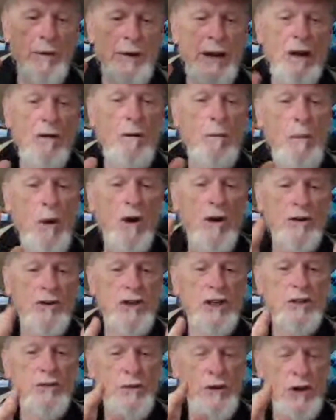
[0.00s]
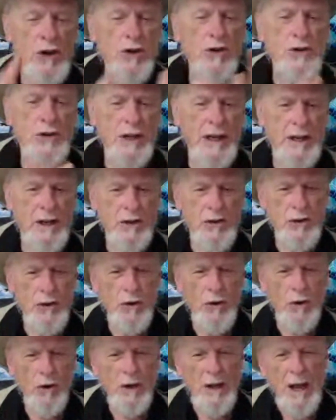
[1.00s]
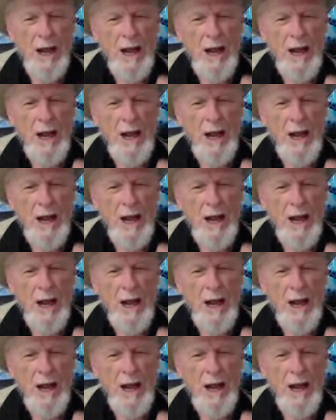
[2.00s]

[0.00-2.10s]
No apologies for using it at all.